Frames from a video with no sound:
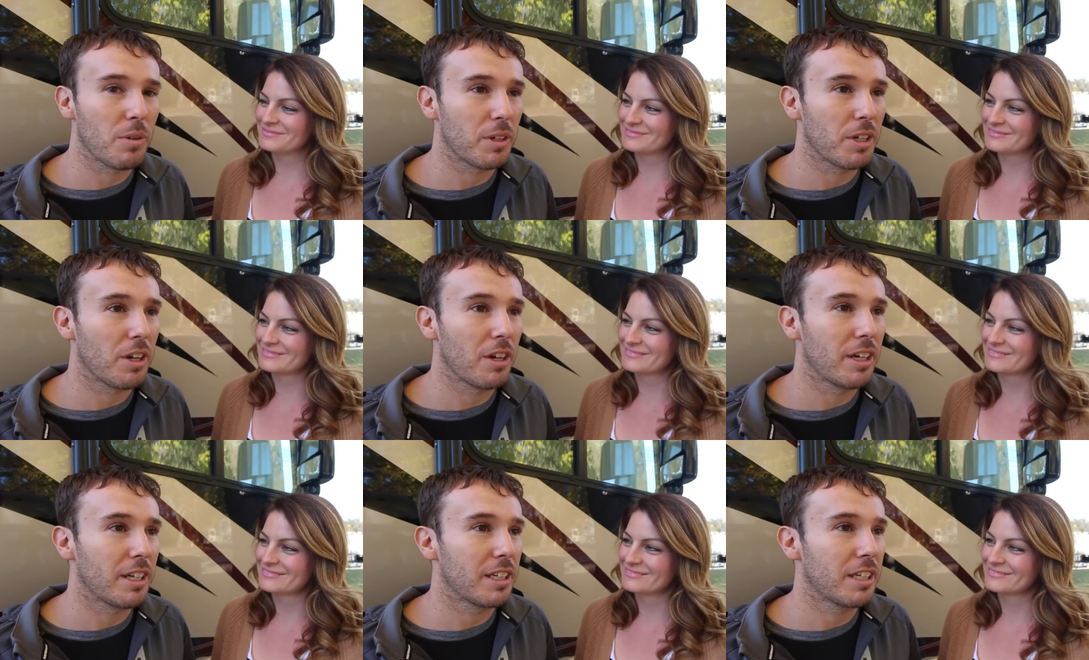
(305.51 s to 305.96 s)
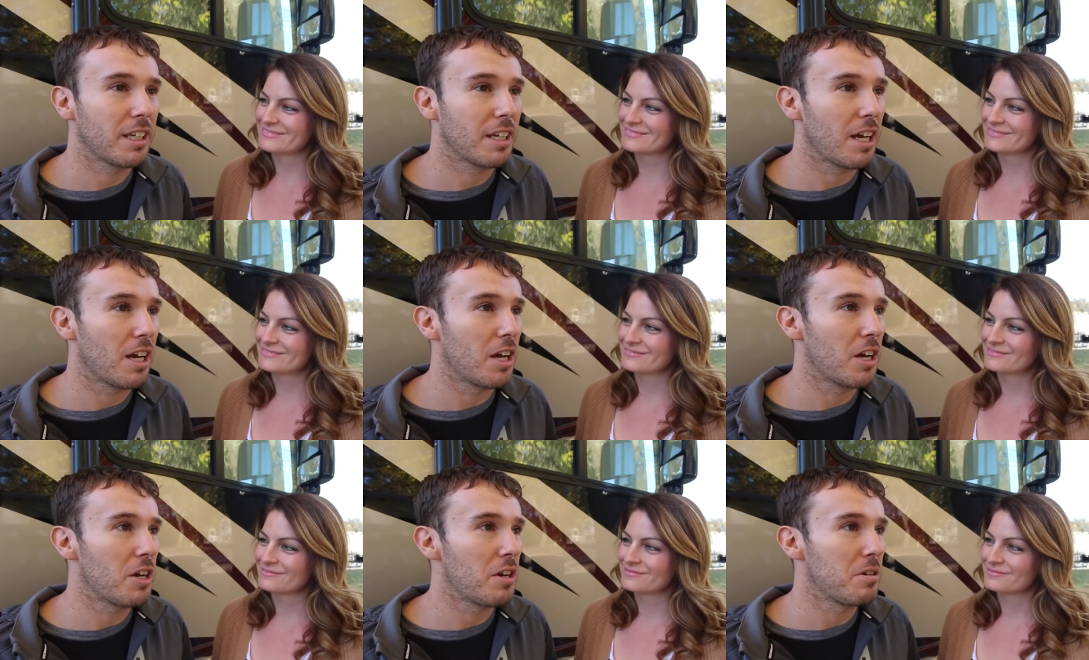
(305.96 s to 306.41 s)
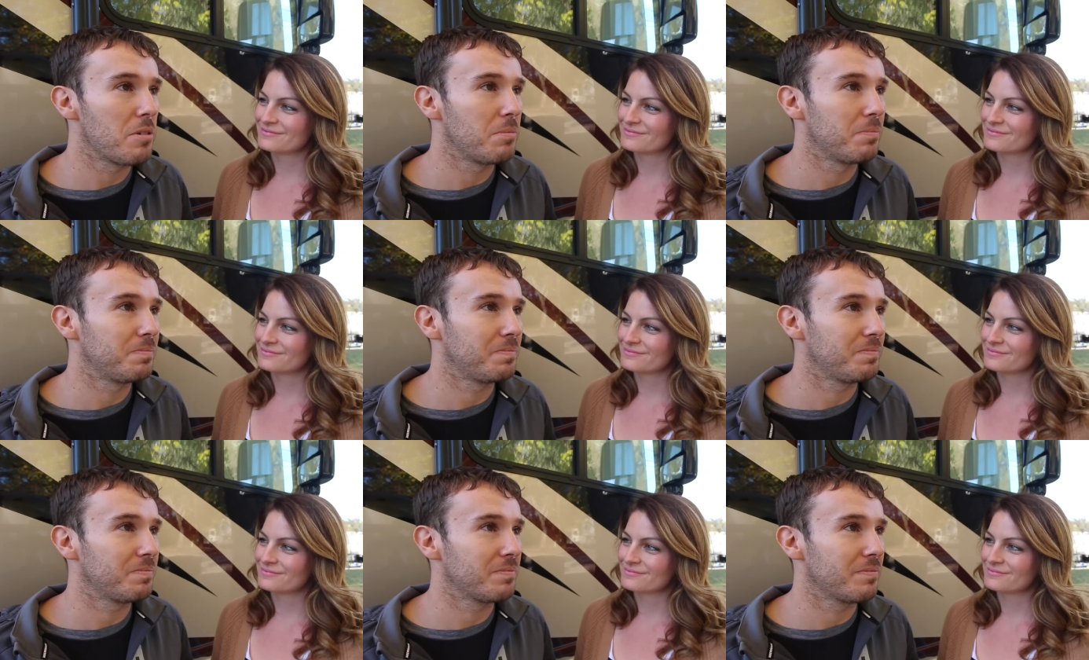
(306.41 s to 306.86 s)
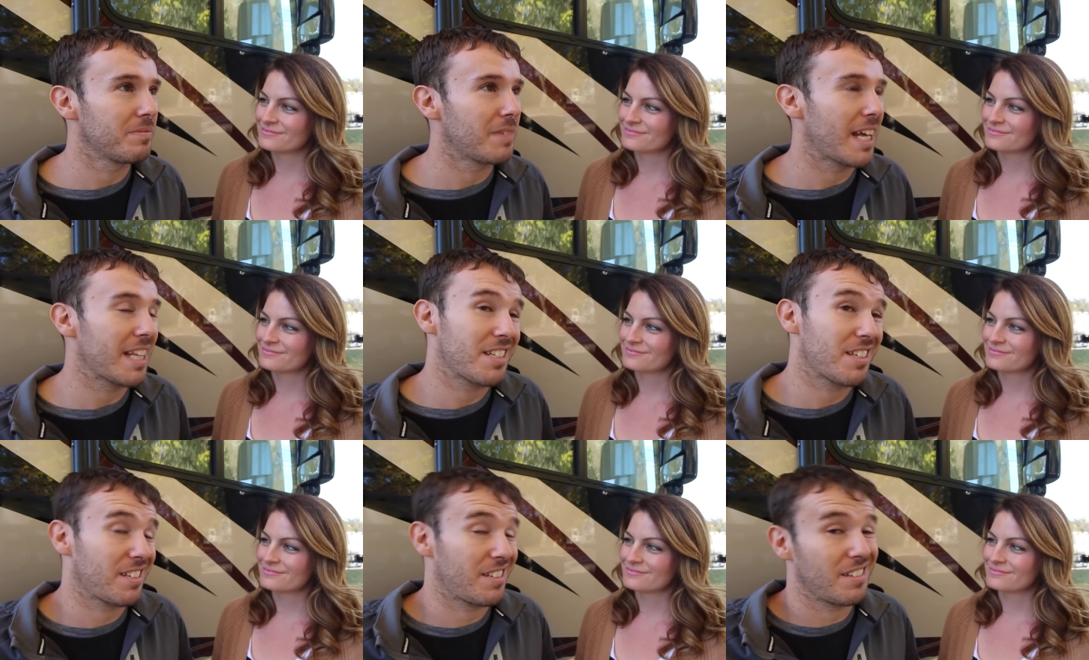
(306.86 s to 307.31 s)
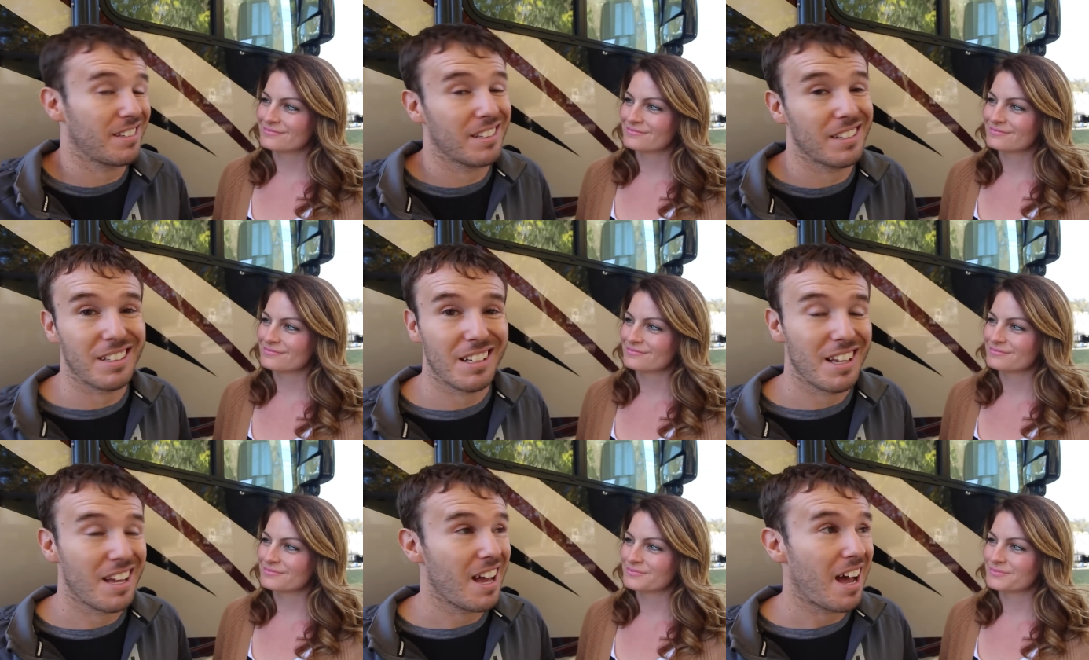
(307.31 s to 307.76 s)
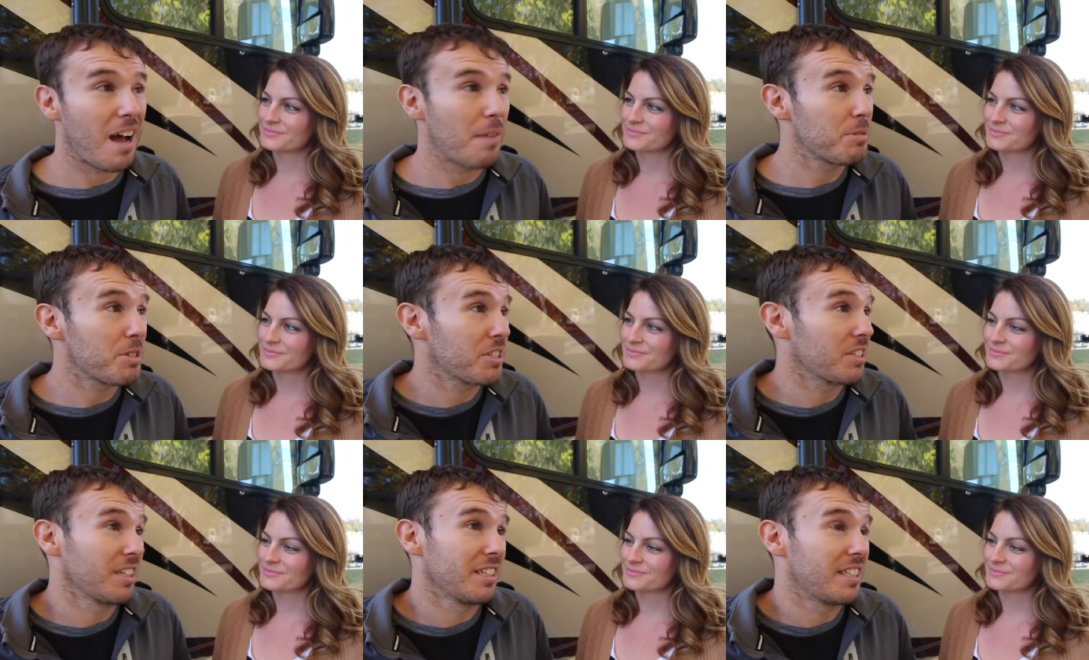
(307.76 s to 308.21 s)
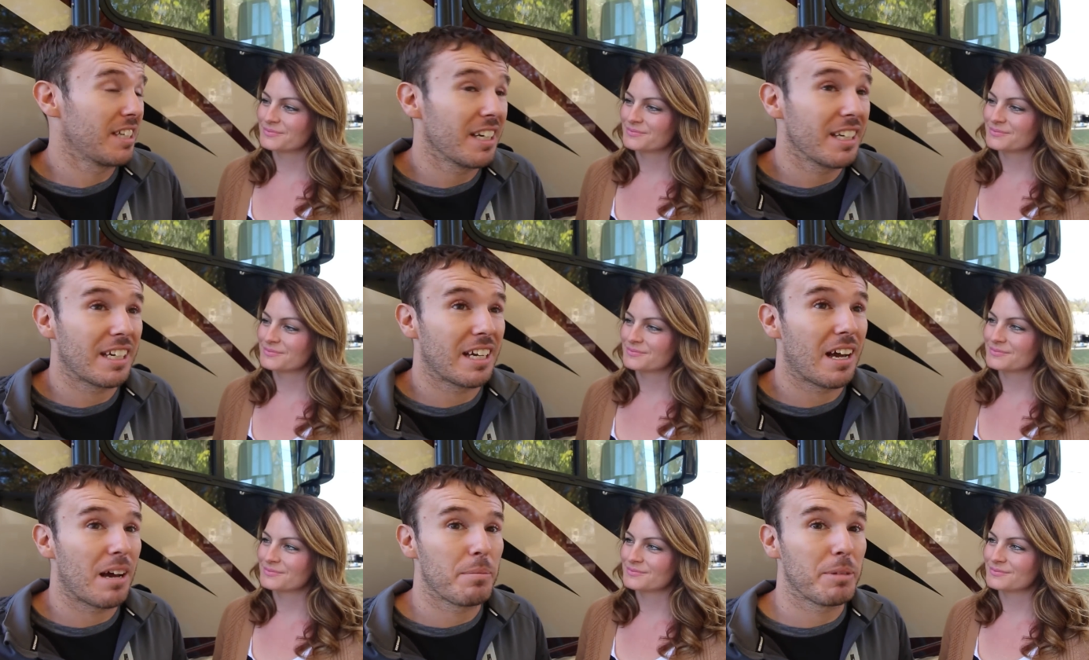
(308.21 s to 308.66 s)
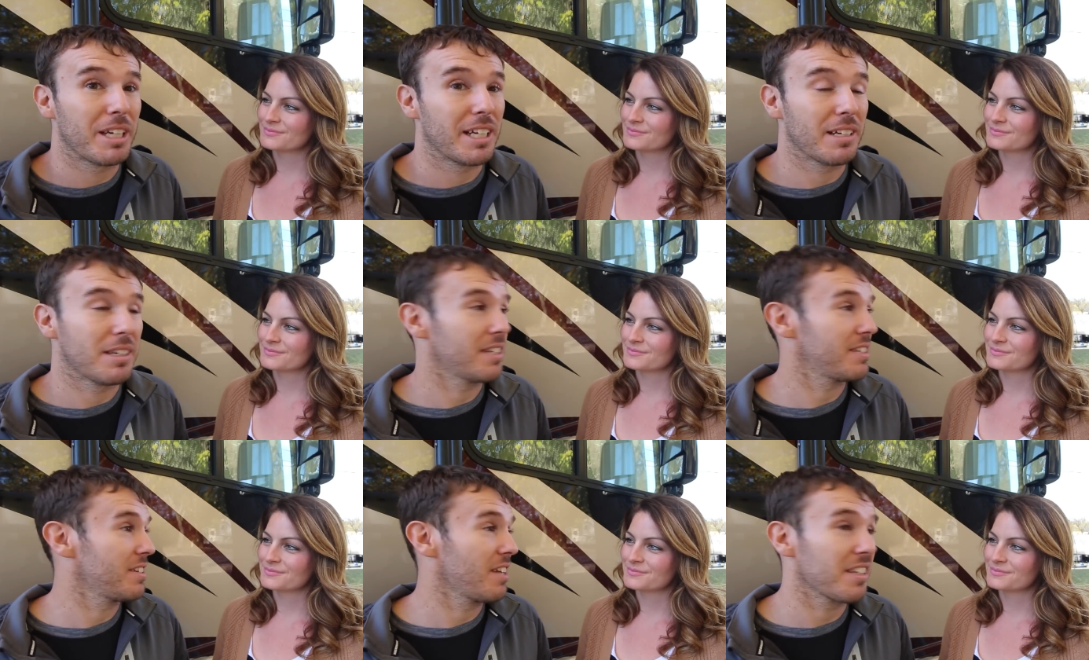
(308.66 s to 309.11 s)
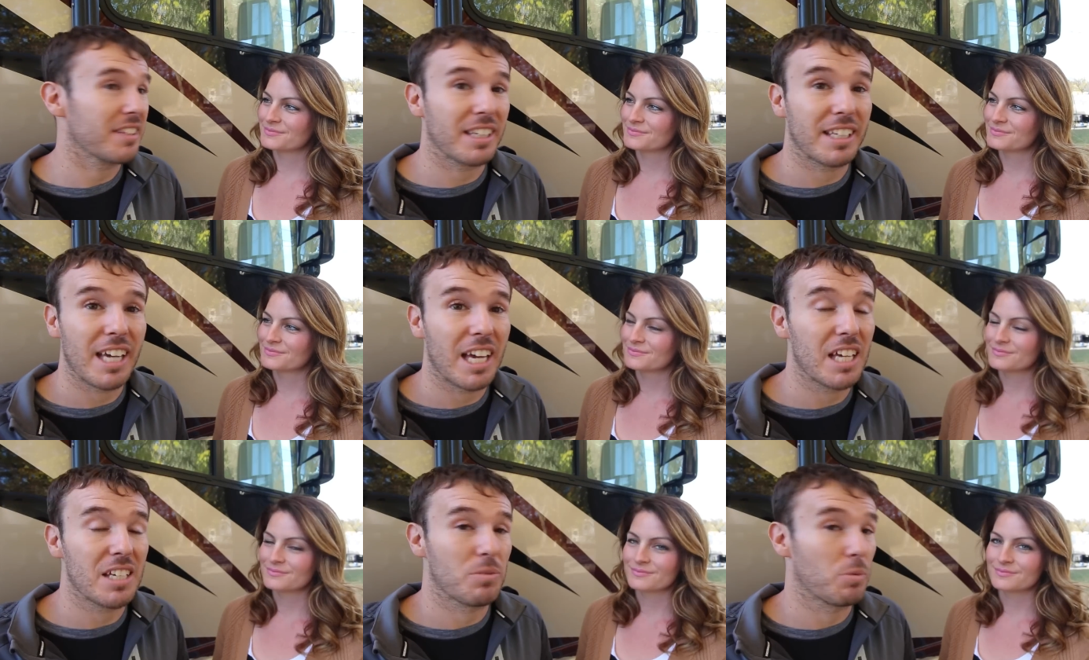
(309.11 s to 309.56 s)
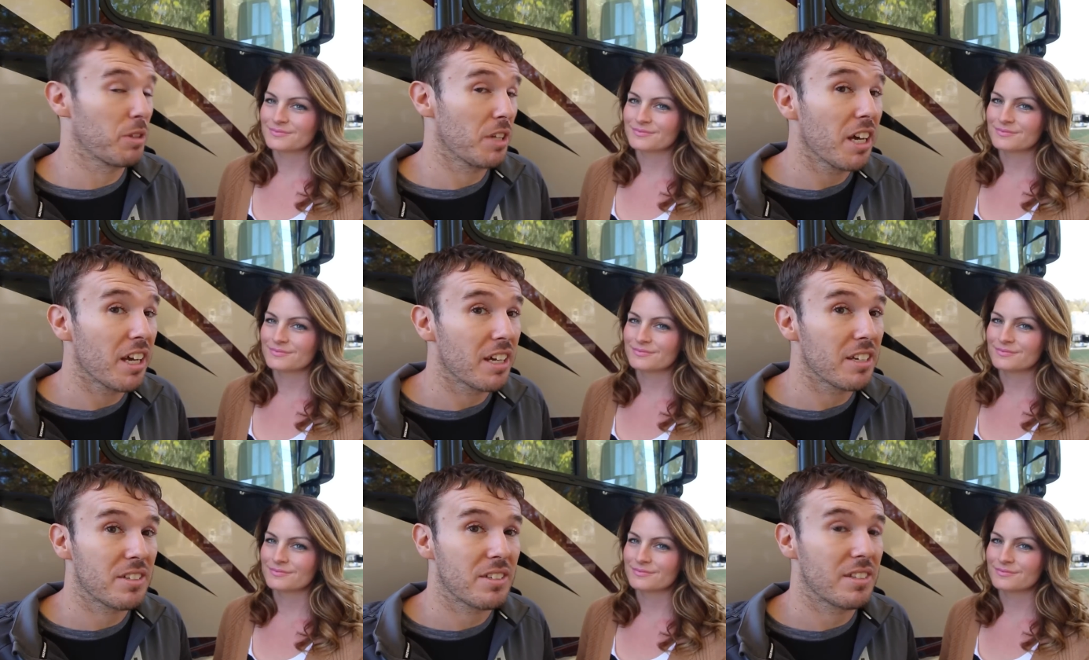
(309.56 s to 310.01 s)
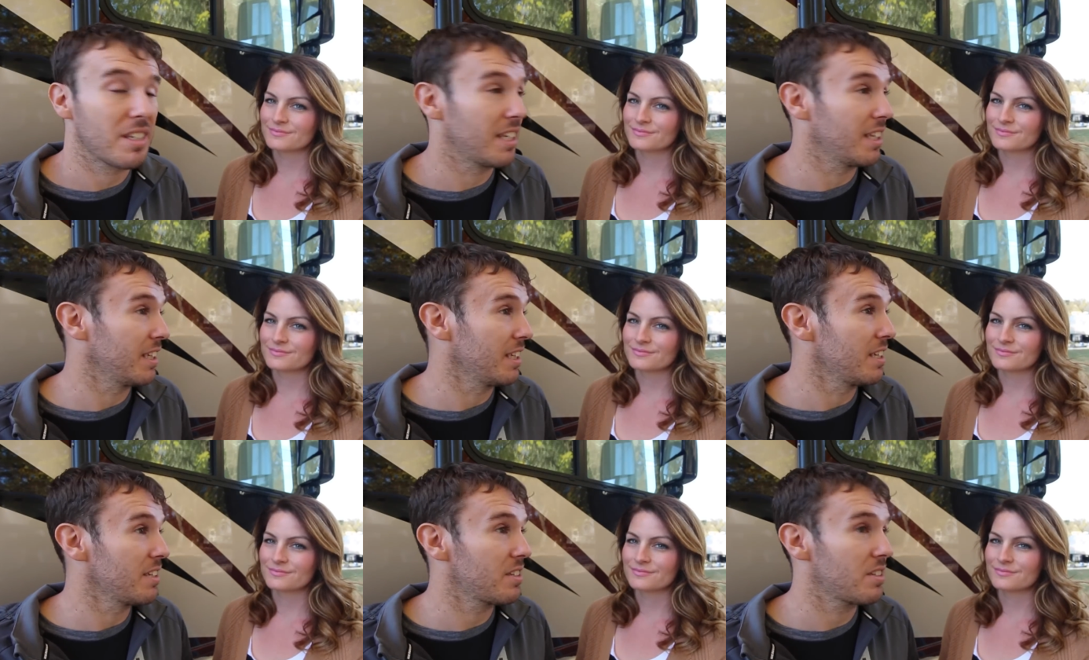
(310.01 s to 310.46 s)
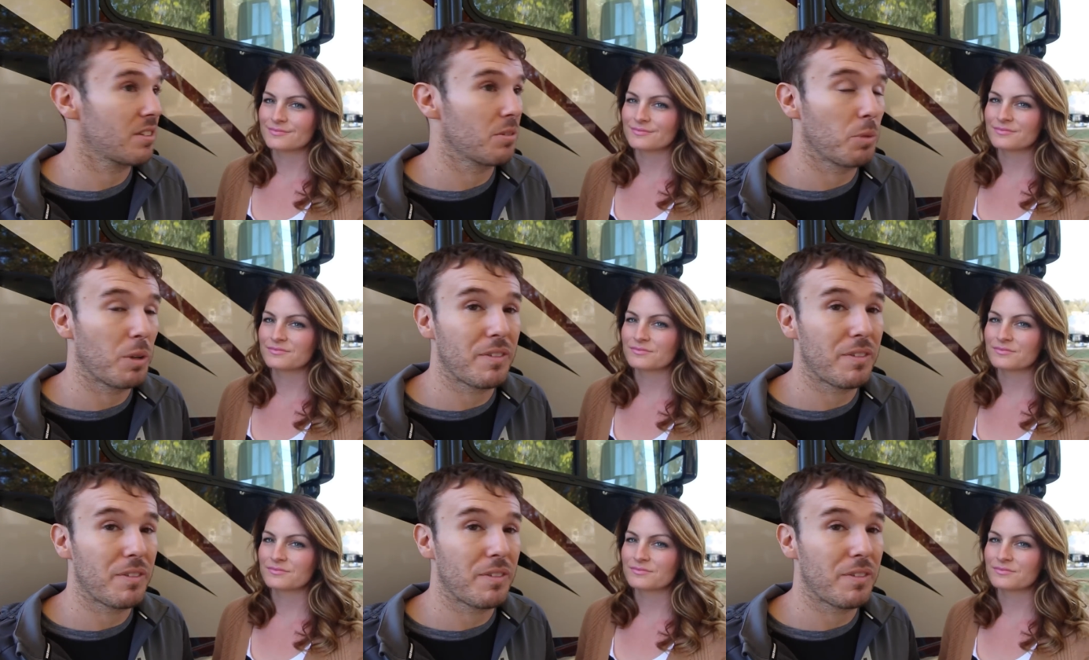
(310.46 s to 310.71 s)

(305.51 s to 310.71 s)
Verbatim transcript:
Speaker 1: going on, um, that's I'm just going to tell you, I mean, that's not the case with us, at least.